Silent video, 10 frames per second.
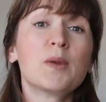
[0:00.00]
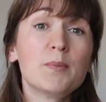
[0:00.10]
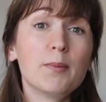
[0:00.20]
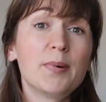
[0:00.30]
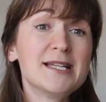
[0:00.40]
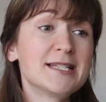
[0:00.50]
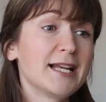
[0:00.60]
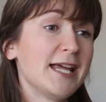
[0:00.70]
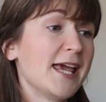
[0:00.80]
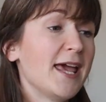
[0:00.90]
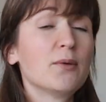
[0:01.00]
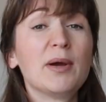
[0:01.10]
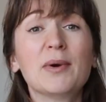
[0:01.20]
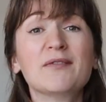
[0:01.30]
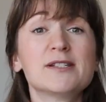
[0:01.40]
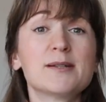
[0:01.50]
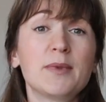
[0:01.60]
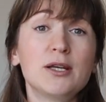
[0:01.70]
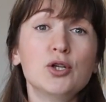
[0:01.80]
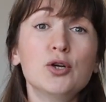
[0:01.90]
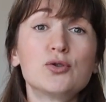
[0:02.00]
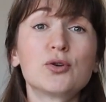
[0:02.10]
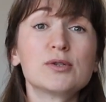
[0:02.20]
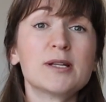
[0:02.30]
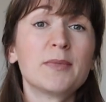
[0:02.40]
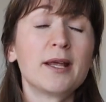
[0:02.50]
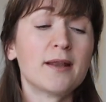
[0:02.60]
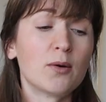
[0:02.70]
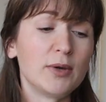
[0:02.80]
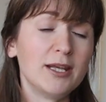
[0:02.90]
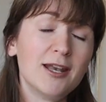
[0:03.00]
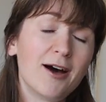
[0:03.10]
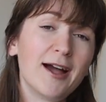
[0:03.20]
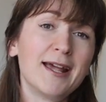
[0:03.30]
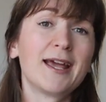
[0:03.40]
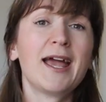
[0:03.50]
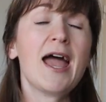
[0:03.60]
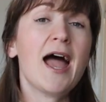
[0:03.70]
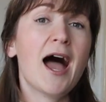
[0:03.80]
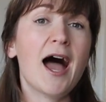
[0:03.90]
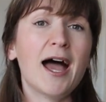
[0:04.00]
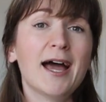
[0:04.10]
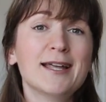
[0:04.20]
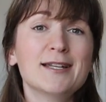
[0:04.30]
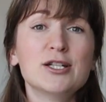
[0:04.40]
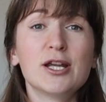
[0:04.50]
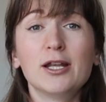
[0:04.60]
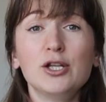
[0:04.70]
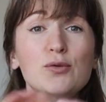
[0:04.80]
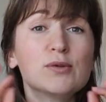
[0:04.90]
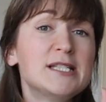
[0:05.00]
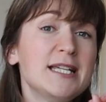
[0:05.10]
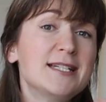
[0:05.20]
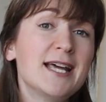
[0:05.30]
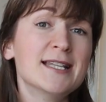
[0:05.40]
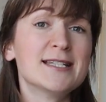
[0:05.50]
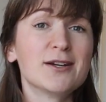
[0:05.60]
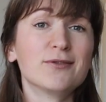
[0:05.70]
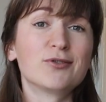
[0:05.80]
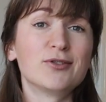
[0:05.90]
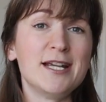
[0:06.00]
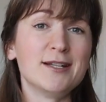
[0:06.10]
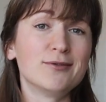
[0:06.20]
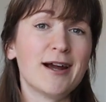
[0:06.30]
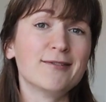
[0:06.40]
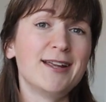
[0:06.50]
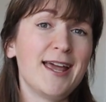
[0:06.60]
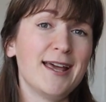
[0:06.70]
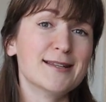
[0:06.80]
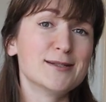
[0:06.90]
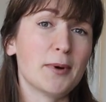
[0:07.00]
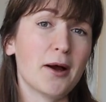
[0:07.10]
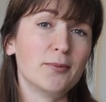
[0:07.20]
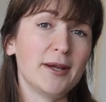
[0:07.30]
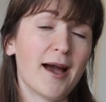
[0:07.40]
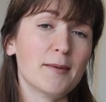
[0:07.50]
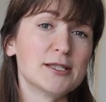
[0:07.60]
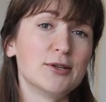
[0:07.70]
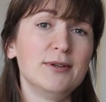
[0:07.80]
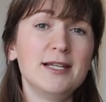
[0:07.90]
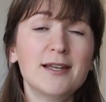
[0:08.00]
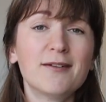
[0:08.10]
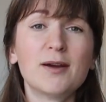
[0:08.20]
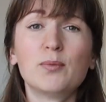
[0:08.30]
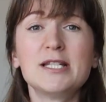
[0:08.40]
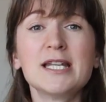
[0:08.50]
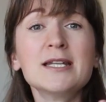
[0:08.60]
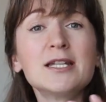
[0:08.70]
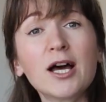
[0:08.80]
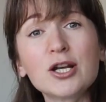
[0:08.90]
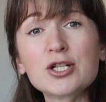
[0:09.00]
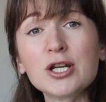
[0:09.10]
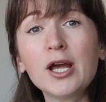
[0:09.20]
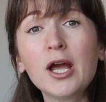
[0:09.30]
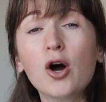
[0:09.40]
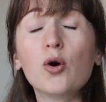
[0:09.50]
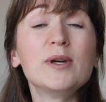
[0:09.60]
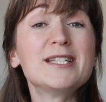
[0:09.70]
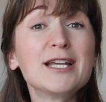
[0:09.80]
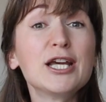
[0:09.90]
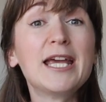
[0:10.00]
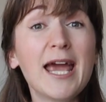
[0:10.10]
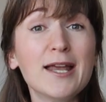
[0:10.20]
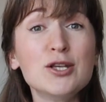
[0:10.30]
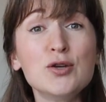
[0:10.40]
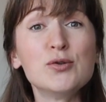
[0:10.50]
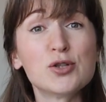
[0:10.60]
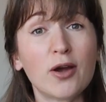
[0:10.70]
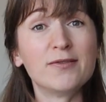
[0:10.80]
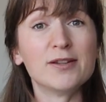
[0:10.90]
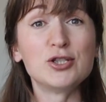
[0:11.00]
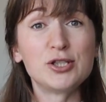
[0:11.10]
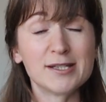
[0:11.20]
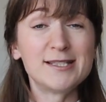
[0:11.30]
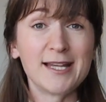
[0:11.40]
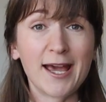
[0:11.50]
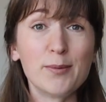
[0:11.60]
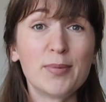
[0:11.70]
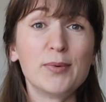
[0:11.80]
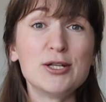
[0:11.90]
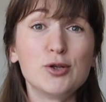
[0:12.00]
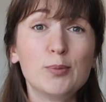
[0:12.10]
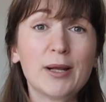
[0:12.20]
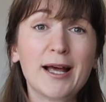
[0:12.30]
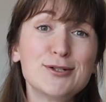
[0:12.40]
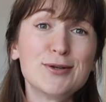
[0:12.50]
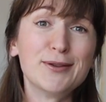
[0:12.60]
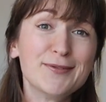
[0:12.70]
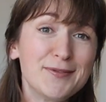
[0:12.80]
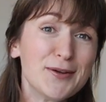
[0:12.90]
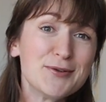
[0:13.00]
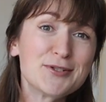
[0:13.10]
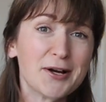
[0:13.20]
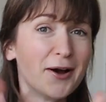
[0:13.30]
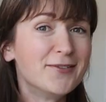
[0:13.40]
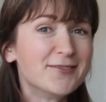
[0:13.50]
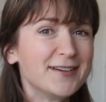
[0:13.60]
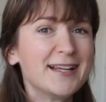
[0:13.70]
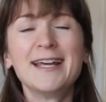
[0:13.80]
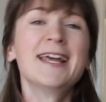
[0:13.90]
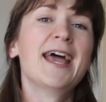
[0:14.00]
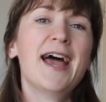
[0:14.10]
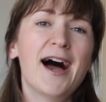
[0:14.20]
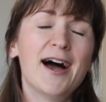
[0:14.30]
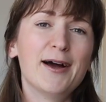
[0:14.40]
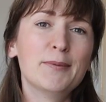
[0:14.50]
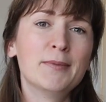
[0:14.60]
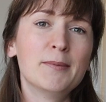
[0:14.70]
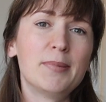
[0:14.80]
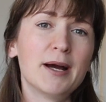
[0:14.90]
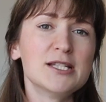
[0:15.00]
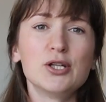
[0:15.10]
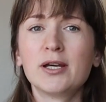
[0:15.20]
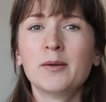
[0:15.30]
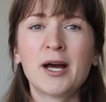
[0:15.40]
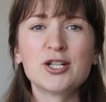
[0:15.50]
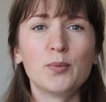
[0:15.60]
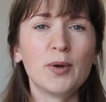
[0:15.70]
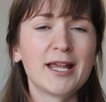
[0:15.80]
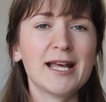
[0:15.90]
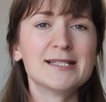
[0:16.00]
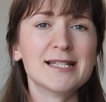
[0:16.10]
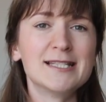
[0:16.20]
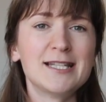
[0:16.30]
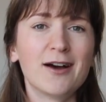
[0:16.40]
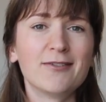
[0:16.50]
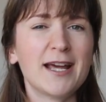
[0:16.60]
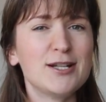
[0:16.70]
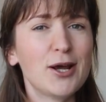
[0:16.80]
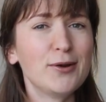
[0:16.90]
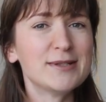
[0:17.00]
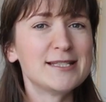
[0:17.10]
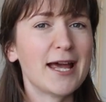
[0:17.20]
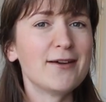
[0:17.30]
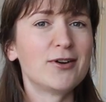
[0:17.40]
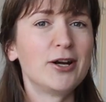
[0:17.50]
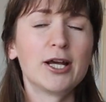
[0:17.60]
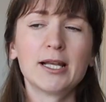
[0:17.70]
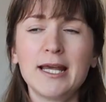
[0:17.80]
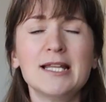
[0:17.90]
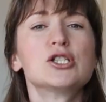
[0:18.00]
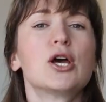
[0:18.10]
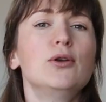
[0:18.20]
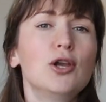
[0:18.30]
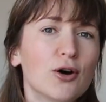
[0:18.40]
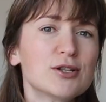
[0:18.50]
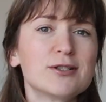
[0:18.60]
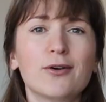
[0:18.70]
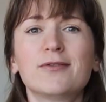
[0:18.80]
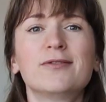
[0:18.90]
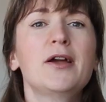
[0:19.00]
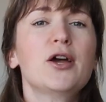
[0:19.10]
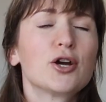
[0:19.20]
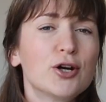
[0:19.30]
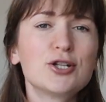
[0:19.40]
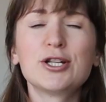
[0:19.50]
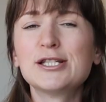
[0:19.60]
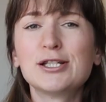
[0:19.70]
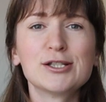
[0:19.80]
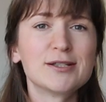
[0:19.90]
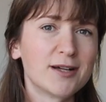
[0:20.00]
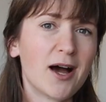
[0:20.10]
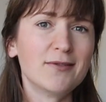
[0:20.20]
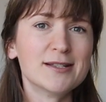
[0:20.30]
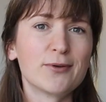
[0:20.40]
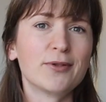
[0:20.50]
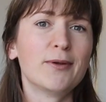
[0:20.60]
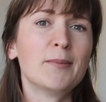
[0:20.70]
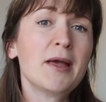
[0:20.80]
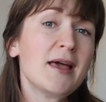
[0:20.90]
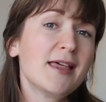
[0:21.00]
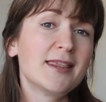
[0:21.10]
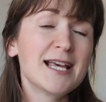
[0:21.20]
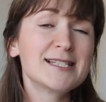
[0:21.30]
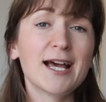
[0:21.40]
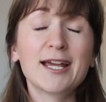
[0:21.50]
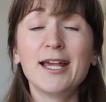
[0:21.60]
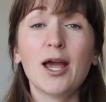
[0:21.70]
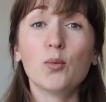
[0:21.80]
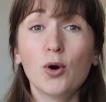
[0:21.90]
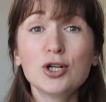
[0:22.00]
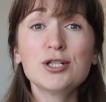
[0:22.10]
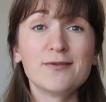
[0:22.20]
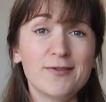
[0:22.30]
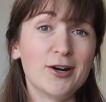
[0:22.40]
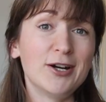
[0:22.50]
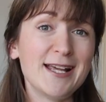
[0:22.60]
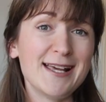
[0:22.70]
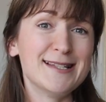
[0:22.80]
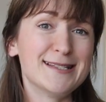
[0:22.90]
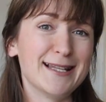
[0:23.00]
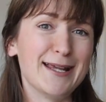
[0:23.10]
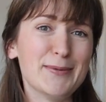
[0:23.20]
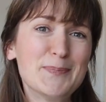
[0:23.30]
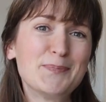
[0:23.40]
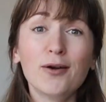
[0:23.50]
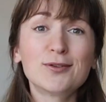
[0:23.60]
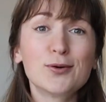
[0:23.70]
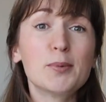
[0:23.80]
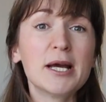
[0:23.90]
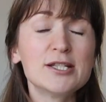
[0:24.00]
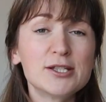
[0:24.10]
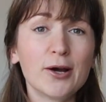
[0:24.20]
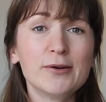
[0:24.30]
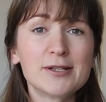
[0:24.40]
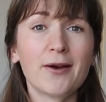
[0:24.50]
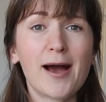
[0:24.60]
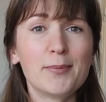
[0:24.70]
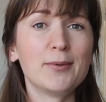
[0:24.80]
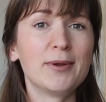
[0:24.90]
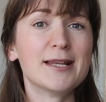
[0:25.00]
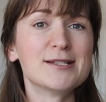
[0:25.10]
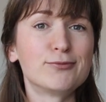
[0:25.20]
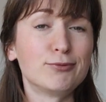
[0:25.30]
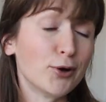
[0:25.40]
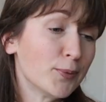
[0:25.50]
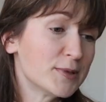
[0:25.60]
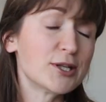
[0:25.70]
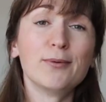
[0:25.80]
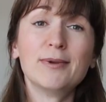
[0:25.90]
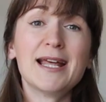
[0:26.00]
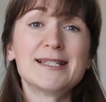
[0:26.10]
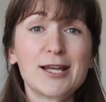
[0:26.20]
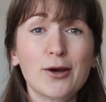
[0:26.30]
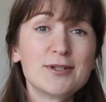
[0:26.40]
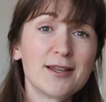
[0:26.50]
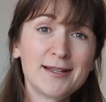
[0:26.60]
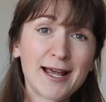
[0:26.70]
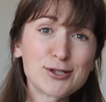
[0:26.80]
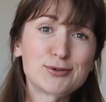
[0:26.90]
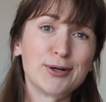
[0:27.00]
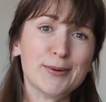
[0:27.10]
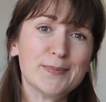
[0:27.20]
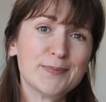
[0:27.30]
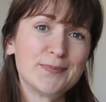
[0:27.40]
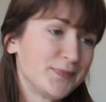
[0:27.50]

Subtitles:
But basically here we went for something neutral, something that we like, and you'll see tints of green around here as well. We absolutely love it. We didn't touch or we didn't get new sofas just yet, but we do plan to in the future, hopefully. But as you can imagine with kids and stuff, they don't stay very clean. So lots of cushions, lots of covers on them, things that can get washed very easily. Overall, we're so, so happy with this room. So let's go to the next room.